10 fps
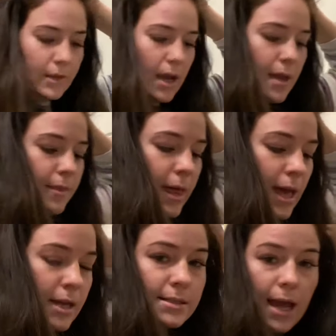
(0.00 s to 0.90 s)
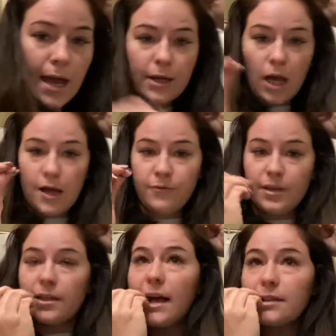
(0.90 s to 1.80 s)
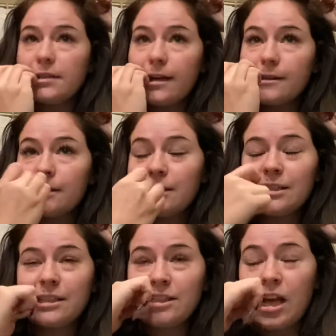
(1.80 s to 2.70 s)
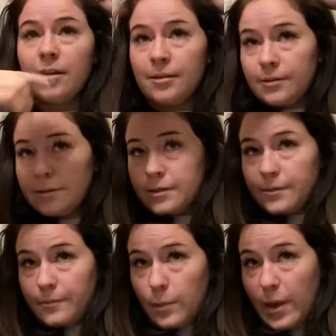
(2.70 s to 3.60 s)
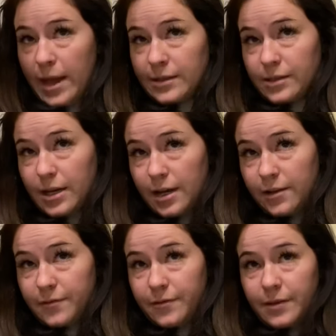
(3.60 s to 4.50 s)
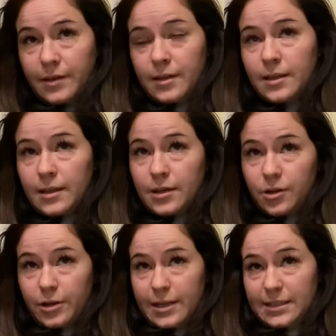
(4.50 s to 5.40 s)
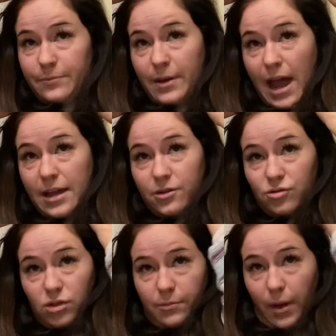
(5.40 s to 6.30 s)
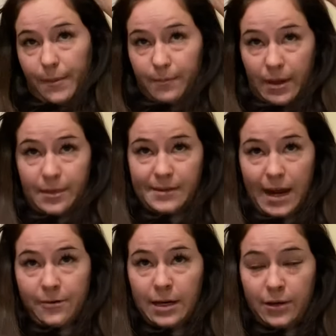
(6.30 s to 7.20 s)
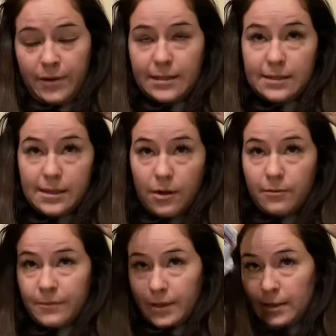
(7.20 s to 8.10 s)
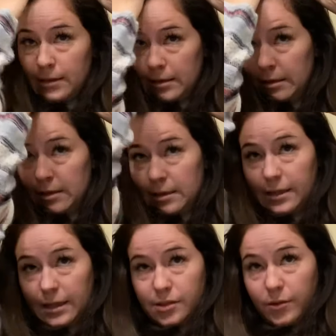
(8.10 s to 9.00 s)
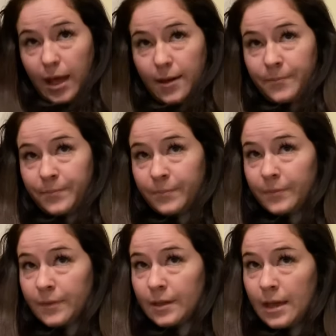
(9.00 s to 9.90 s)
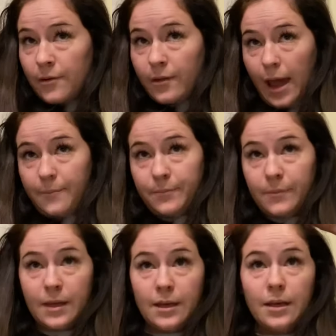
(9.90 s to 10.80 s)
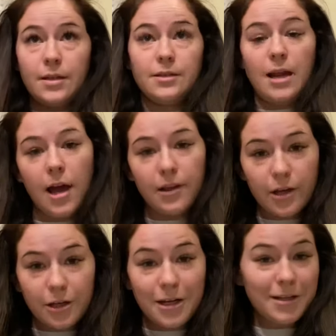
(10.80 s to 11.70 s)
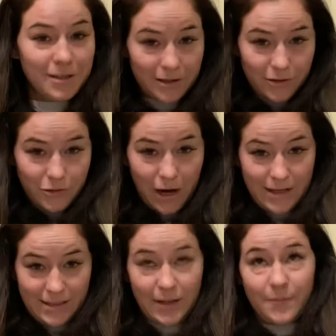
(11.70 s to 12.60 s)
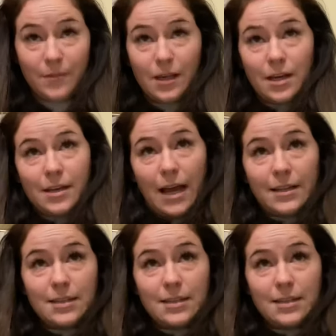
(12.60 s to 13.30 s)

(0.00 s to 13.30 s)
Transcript: and then tying off with an elastic. My bangs are kind of crazy, but I usually bobby pin them down anyways, so that's okay. Okay, so now I look crazy. That's